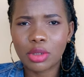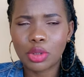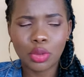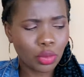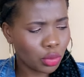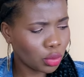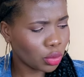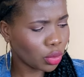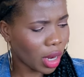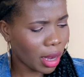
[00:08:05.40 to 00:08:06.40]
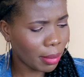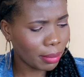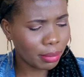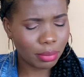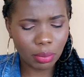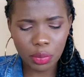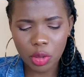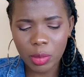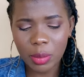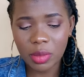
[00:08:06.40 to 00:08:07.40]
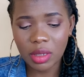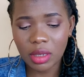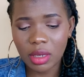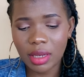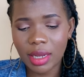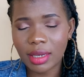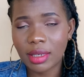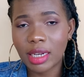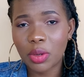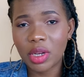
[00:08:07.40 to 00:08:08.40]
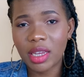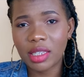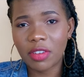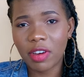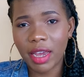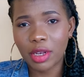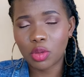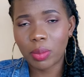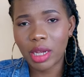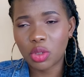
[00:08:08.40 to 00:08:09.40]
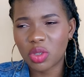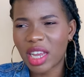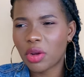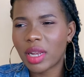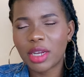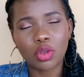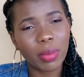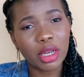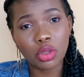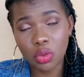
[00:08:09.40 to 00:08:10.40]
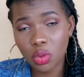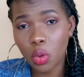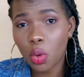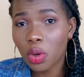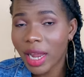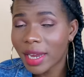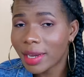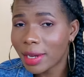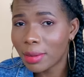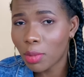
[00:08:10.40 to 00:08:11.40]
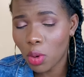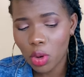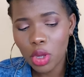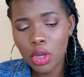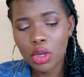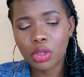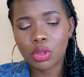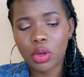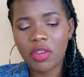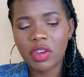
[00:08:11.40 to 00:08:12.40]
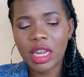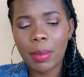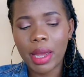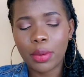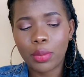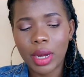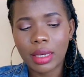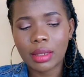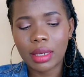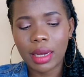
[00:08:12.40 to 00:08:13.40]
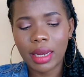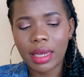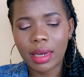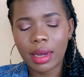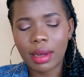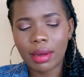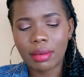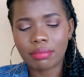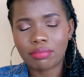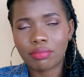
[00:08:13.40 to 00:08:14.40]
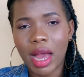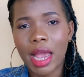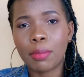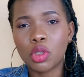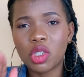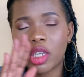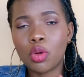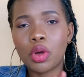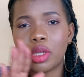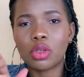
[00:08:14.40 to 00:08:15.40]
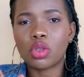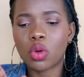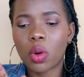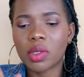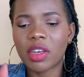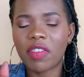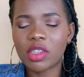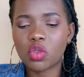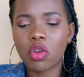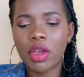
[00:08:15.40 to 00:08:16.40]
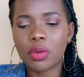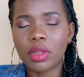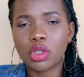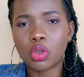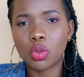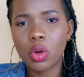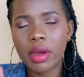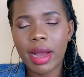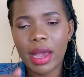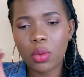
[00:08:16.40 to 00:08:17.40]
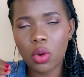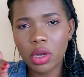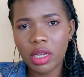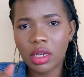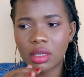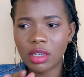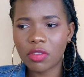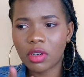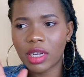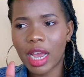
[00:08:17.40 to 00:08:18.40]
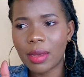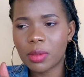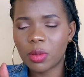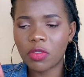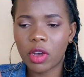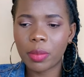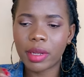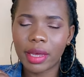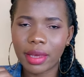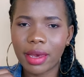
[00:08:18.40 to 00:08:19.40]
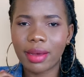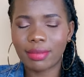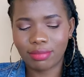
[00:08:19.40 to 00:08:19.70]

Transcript: shoe problems, in that nowadays if I get to buy shoes, I don't like to buy shoes online anymore. So every time I want, I mostly go in stores. I first try on the shoe, I walk in it several times before I be like, yeah,